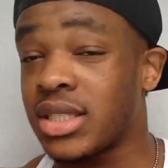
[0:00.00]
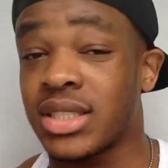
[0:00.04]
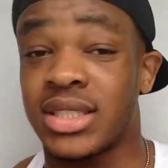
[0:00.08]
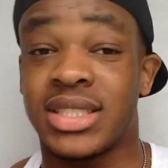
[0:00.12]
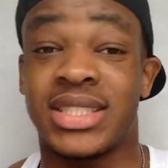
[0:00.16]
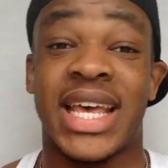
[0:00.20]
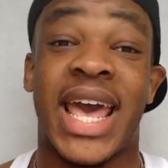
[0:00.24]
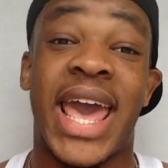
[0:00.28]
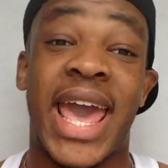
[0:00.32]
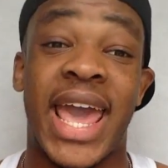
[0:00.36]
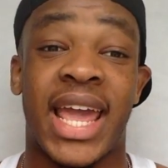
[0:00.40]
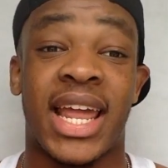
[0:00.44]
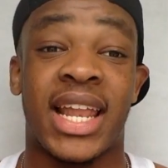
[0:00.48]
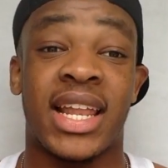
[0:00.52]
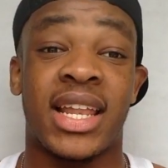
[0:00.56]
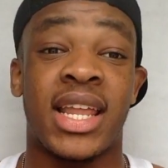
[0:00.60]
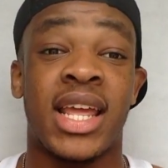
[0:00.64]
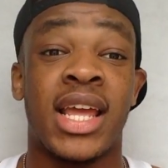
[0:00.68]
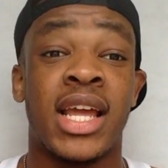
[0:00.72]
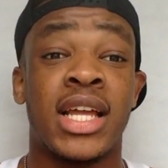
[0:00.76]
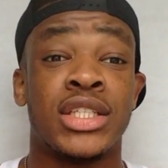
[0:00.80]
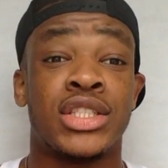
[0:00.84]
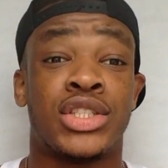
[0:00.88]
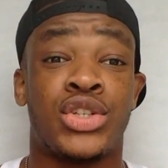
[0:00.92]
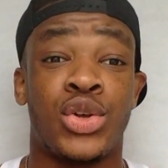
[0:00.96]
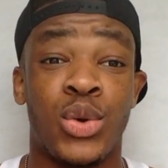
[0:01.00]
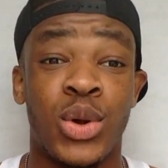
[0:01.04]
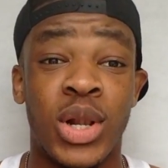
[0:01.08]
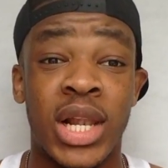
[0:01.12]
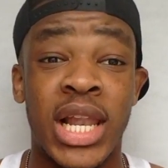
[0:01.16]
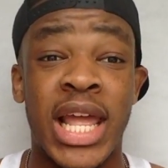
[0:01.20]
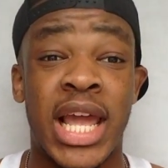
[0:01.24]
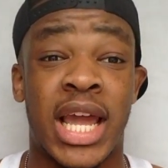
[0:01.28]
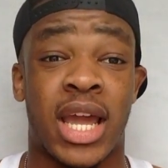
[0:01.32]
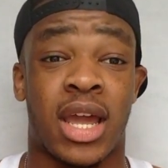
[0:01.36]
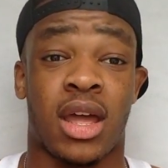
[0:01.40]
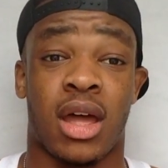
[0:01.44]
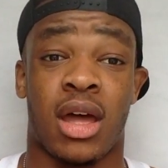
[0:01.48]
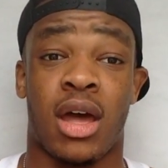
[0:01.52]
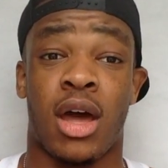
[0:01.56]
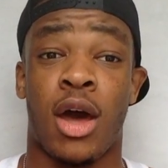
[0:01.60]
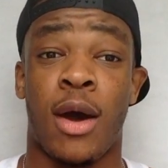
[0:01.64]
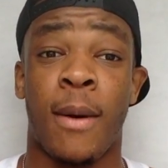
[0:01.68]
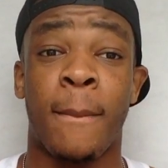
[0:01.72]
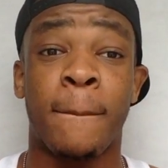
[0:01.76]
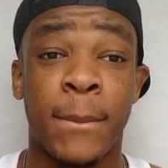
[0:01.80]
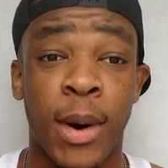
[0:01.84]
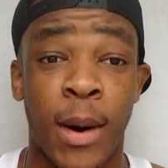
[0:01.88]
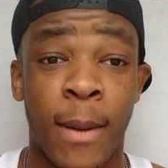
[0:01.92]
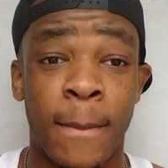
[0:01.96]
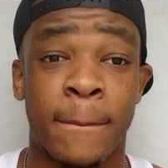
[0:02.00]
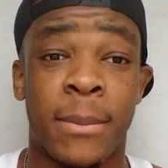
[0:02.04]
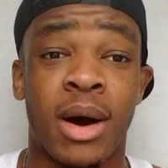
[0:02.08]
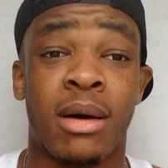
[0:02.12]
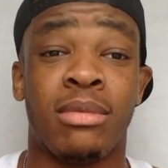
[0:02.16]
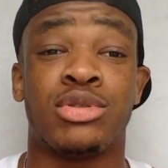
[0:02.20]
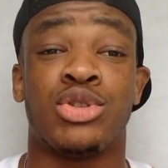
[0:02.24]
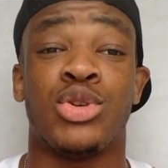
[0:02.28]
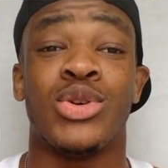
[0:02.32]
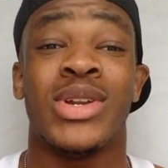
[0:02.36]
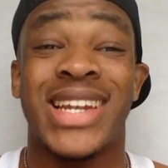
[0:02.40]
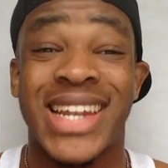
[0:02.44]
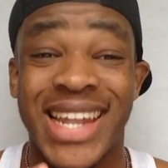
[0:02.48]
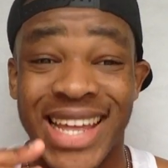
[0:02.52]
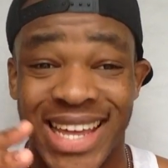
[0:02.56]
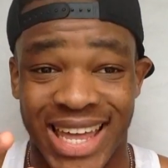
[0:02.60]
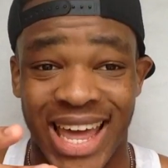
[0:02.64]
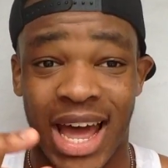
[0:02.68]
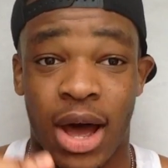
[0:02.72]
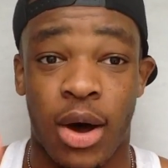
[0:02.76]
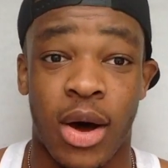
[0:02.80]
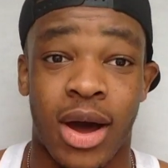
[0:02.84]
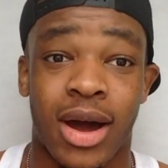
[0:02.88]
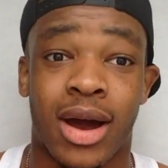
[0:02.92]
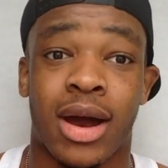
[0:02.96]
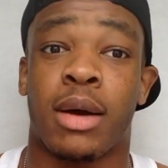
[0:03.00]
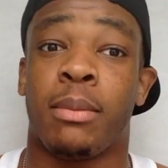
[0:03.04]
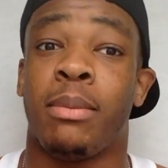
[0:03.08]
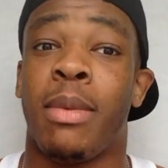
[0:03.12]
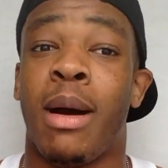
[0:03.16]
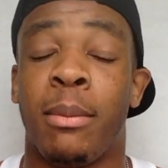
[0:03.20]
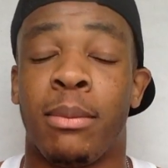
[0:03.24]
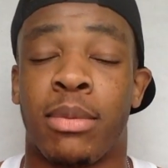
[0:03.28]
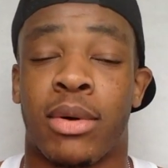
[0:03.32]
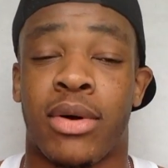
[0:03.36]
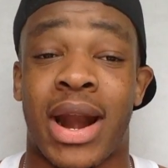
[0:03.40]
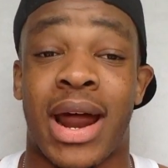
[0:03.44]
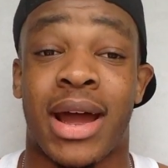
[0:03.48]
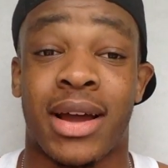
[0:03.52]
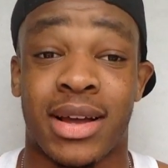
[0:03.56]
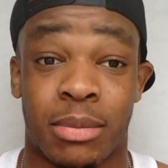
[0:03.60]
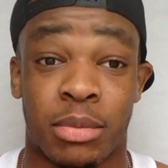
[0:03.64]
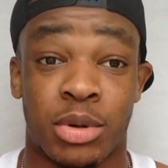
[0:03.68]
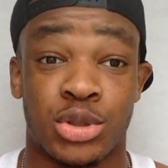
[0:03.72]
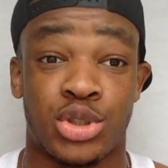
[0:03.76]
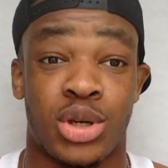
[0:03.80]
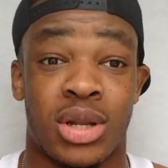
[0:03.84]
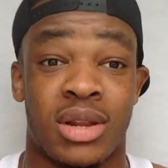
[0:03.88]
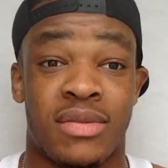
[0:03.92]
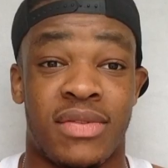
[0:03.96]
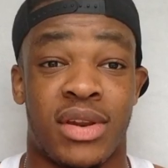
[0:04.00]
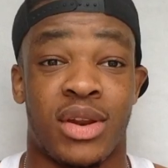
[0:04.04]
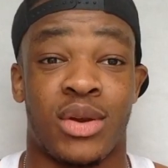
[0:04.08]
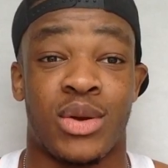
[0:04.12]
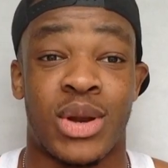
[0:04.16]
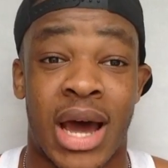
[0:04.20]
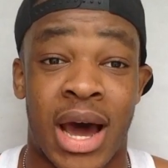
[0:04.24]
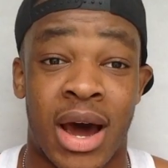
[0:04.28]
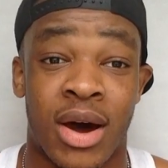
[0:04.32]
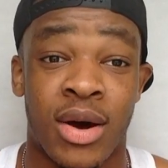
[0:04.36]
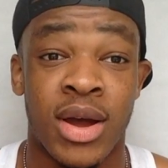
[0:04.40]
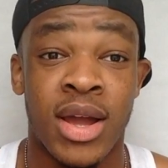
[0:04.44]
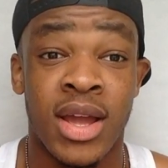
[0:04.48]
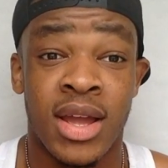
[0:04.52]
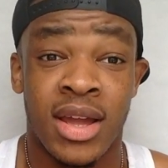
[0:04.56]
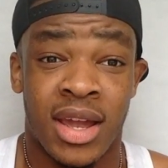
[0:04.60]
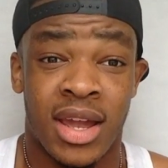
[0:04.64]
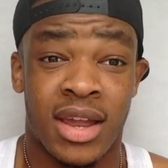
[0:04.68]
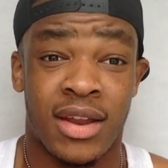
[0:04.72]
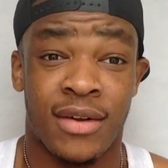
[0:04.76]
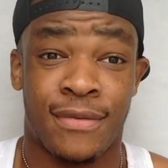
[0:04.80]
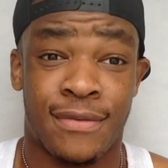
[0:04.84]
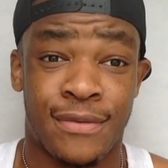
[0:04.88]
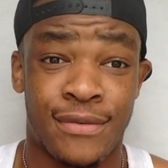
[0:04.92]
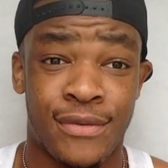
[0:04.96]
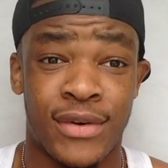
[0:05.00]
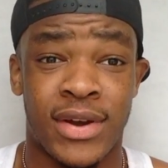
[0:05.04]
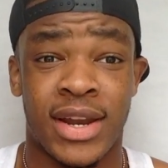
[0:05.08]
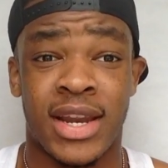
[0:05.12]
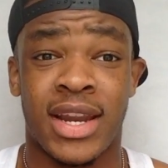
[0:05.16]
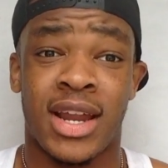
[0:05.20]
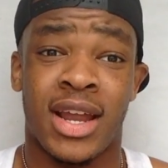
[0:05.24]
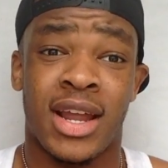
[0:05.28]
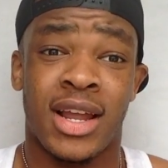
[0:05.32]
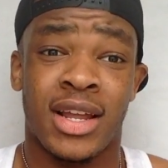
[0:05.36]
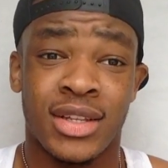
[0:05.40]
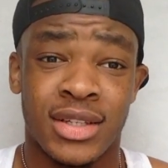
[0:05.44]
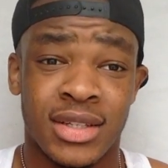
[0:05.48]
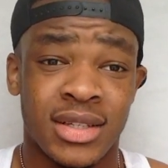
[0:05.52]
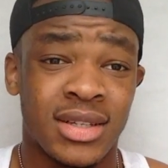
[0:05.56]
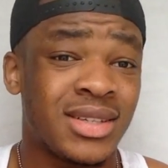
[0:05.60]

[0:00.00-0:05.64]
Zayn to lick her bum, to lick out her bum crack. I'm gonna show you the video now in three.